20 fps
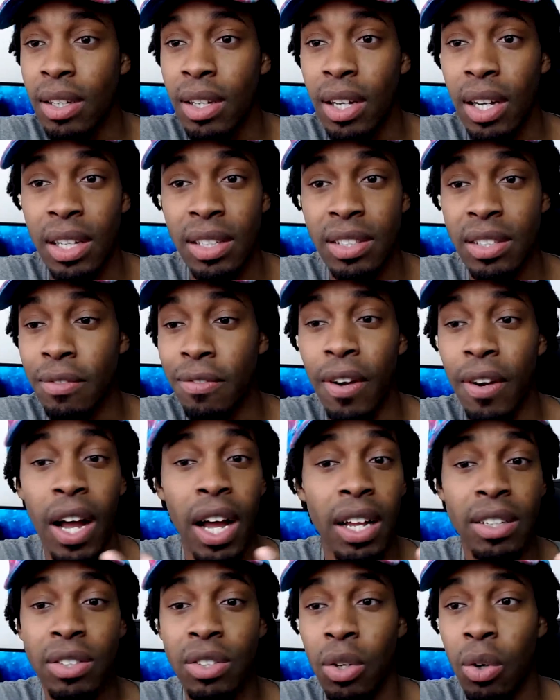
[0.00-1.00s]
a
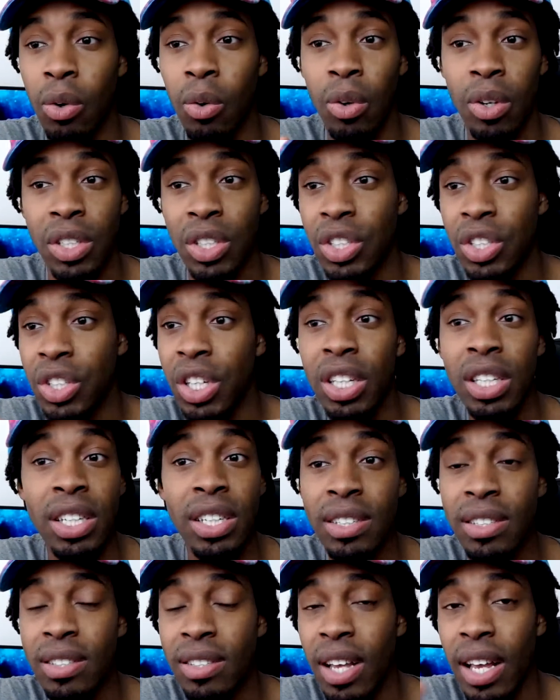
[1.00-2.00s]
savant or a
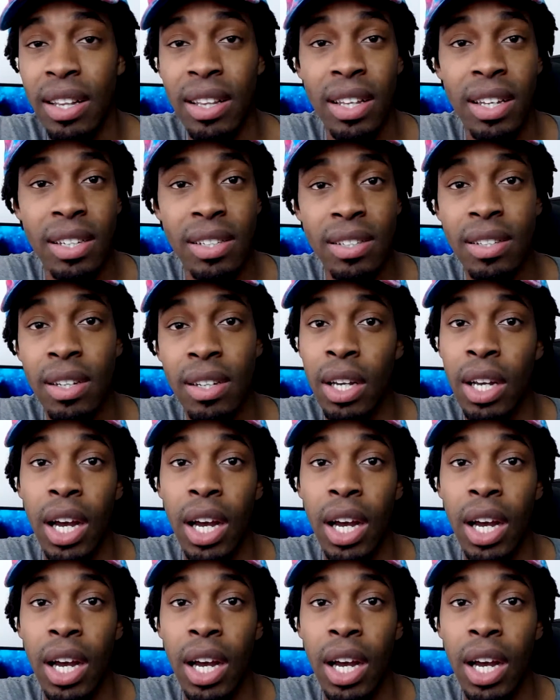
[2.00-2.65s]
genius at this.